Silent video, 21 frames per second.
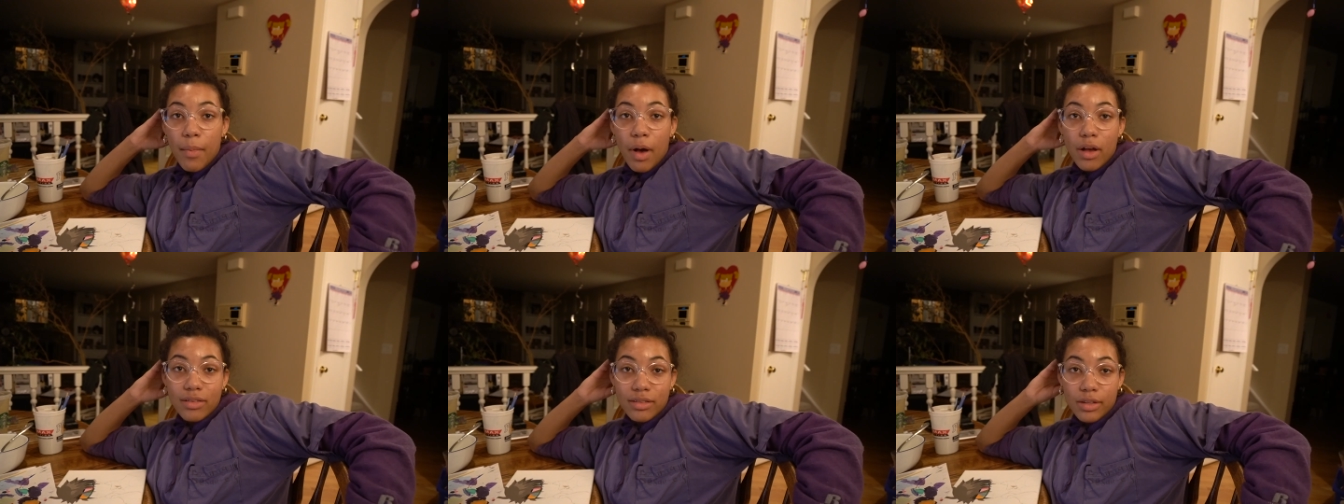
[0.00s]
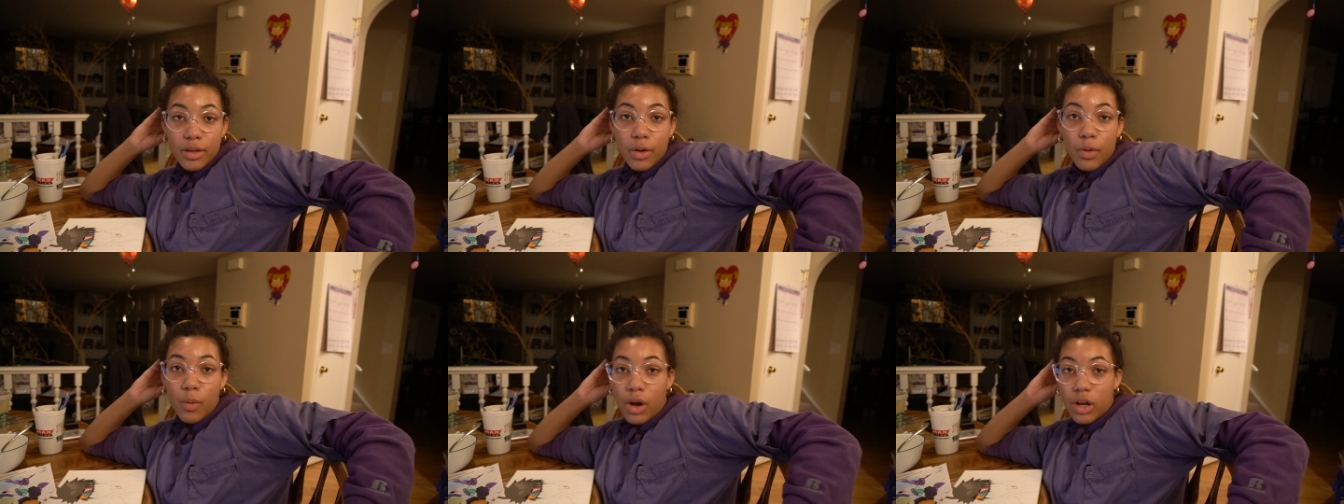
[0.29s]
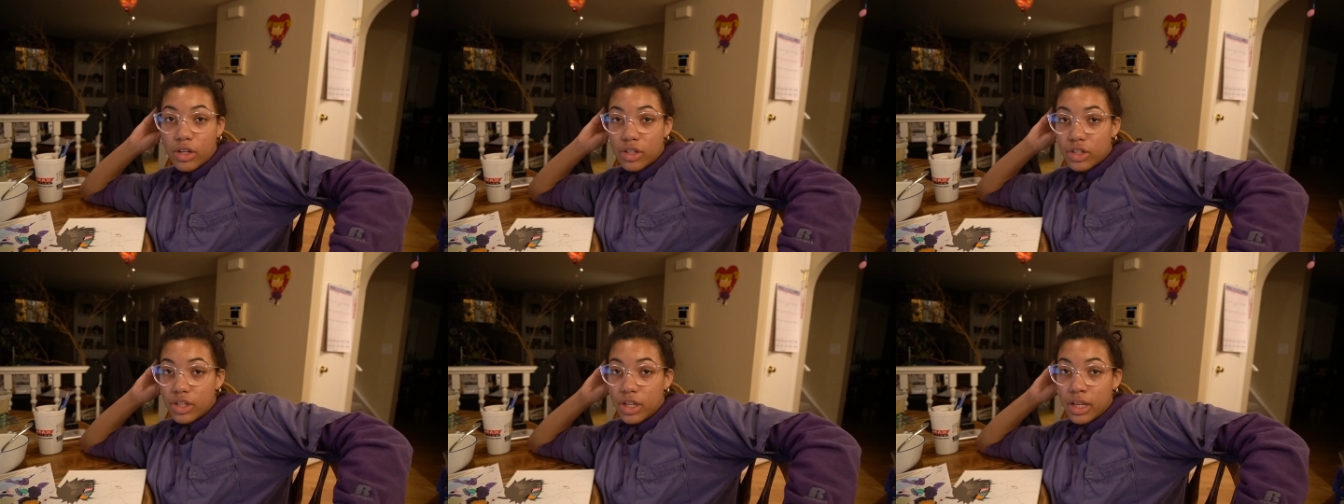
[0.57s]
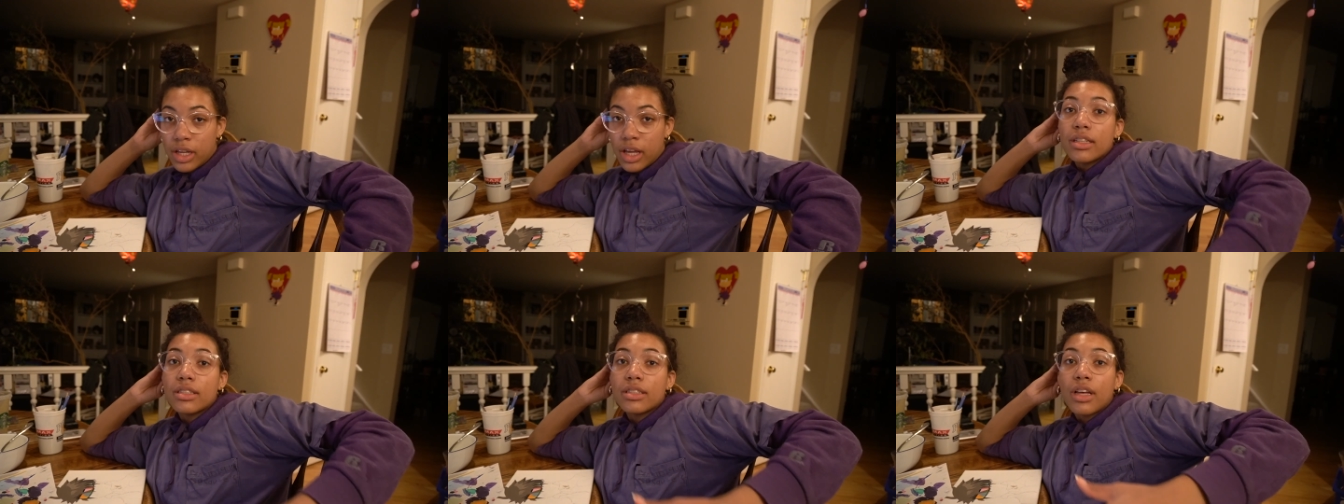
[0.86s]
also
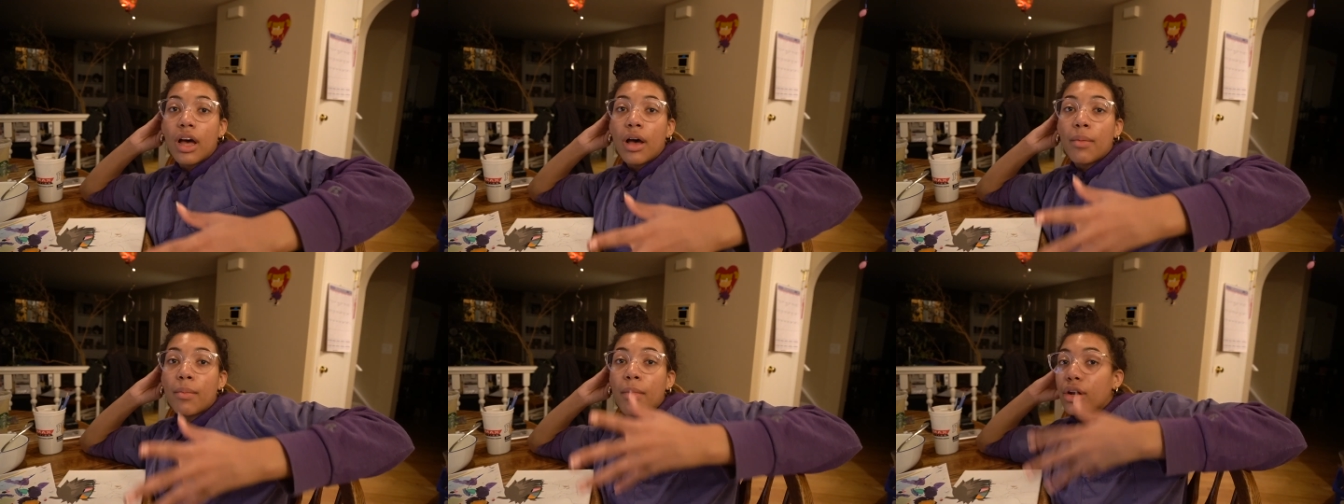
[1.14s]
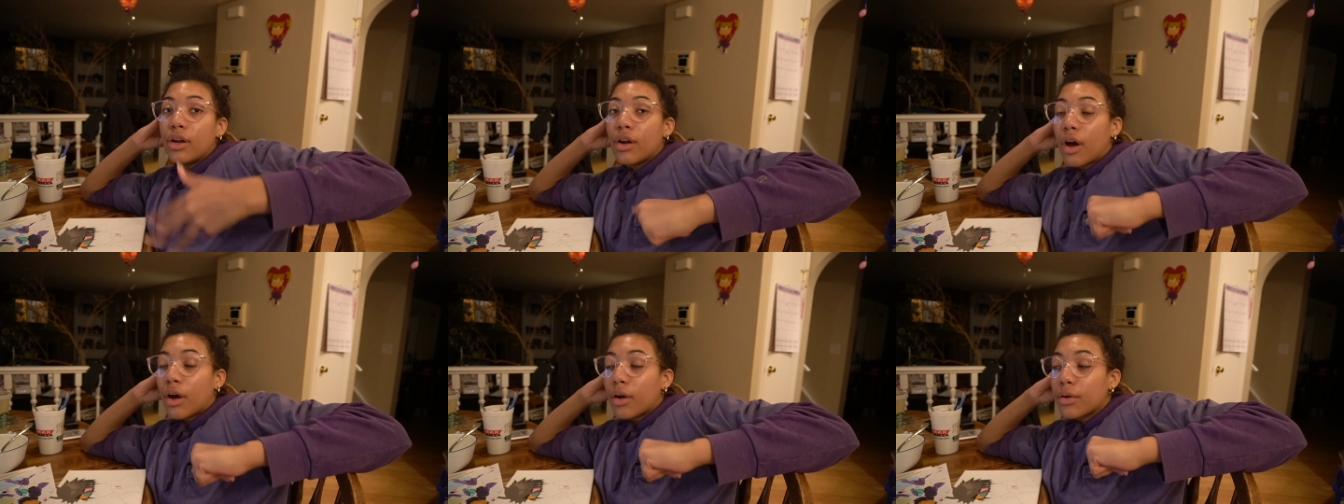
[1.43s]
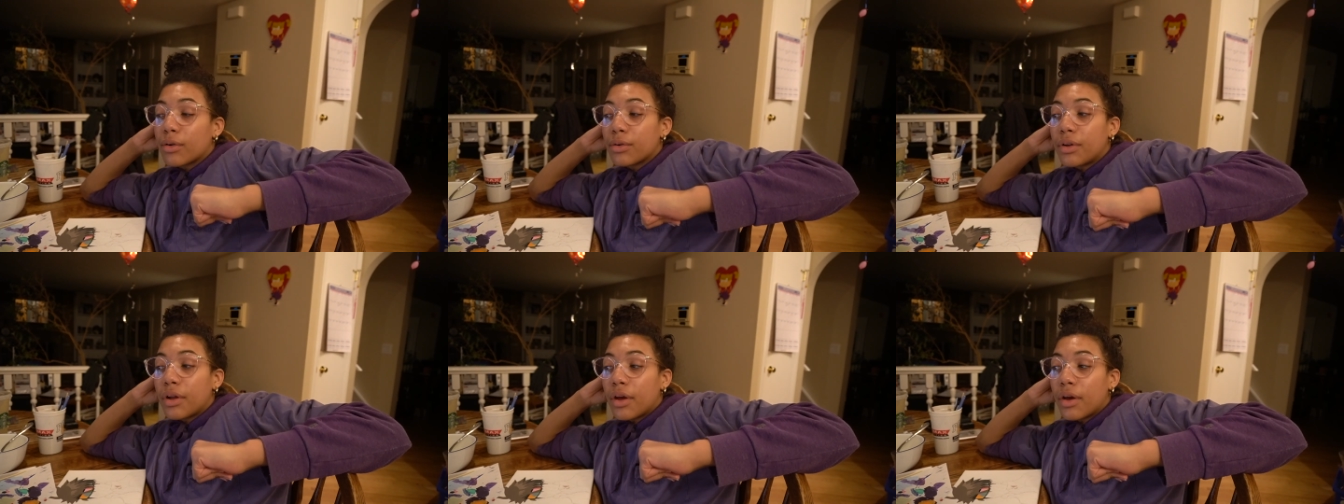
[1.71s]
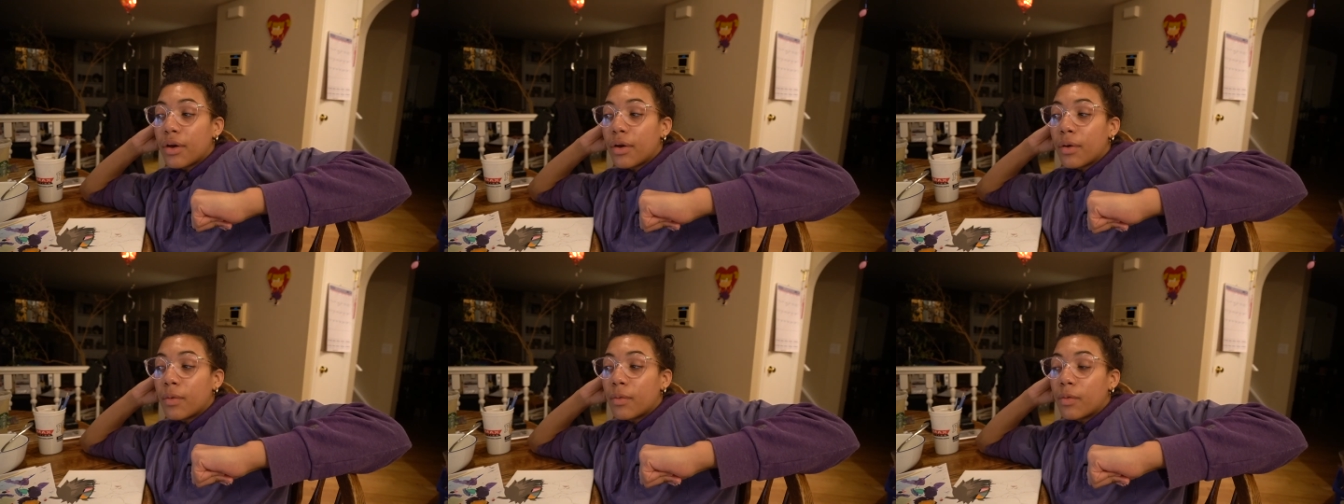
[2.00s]
watching some
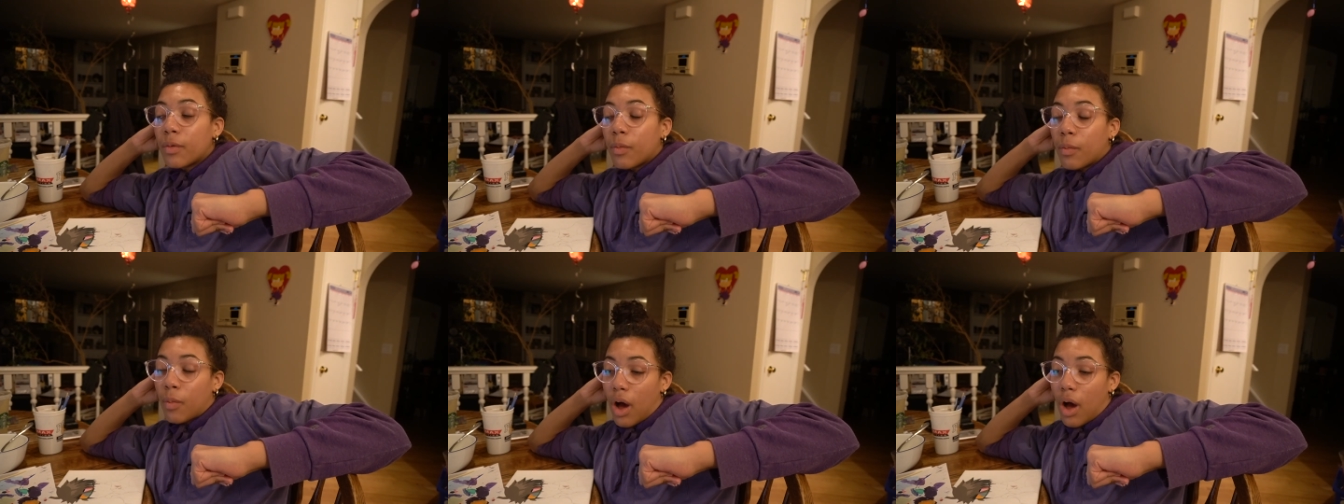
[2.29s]
Naruto